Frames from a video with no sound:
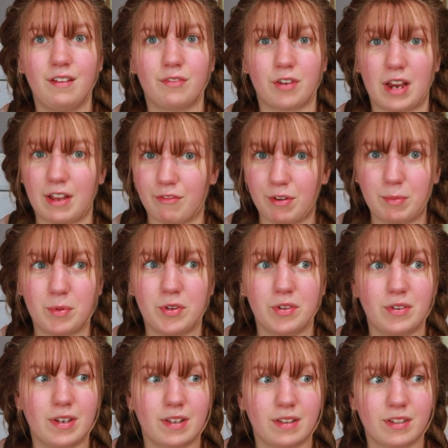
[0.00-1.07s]
for every
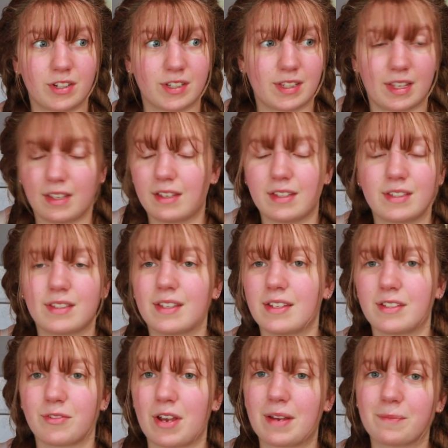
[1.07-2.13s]
mood. Just like, it's,
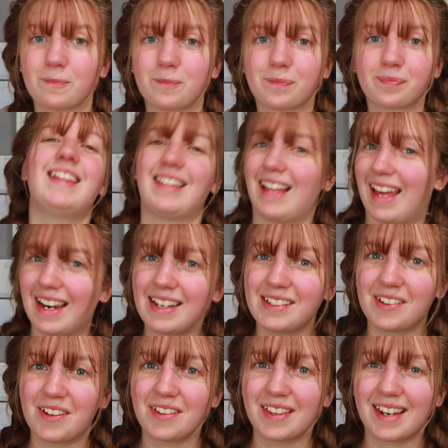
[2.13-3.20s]
it's great. that
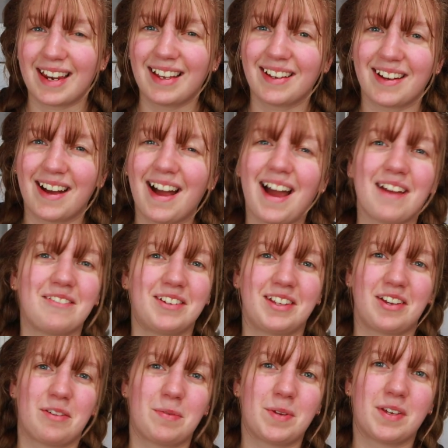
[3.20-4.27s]
is all that I got. I
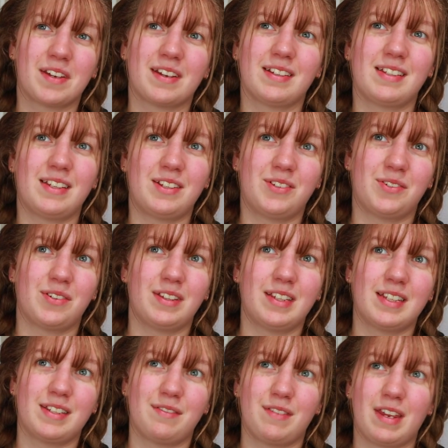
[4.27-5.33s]
really hope you guys enjoyed
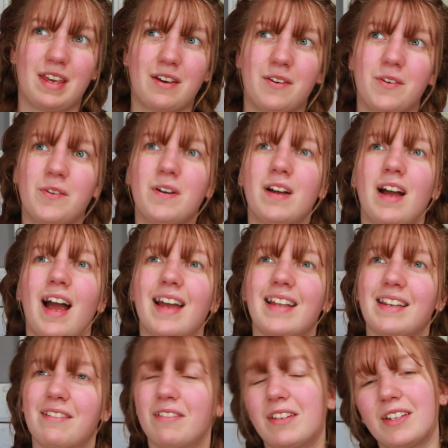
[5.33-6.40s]
this video. I
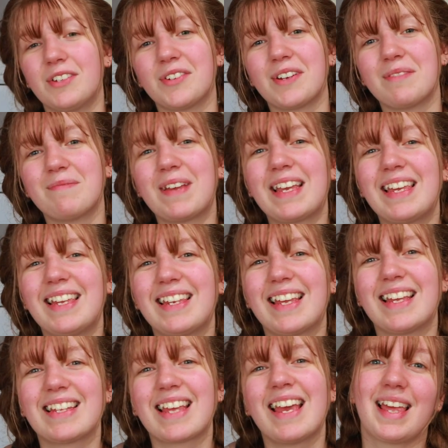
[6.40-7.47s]
definitely enjoyed making
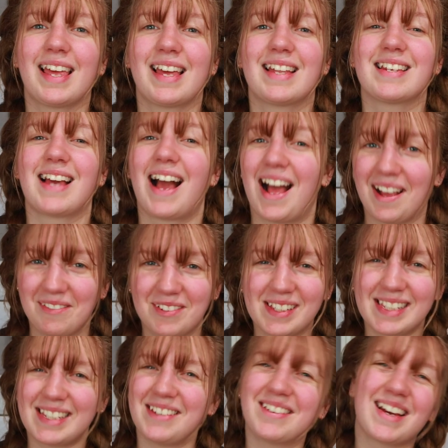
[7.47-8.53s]
it, and I will
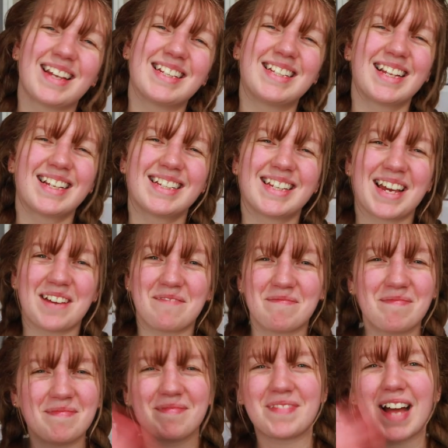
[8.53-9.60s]
see you guys next time.
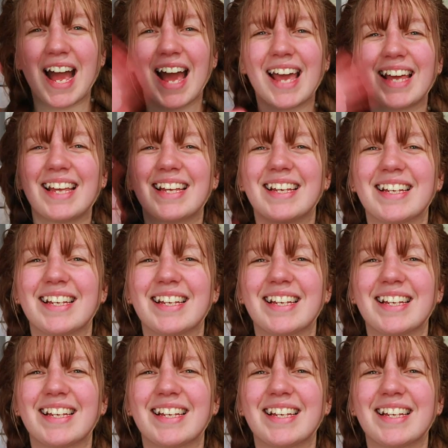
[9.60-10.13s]
Bye!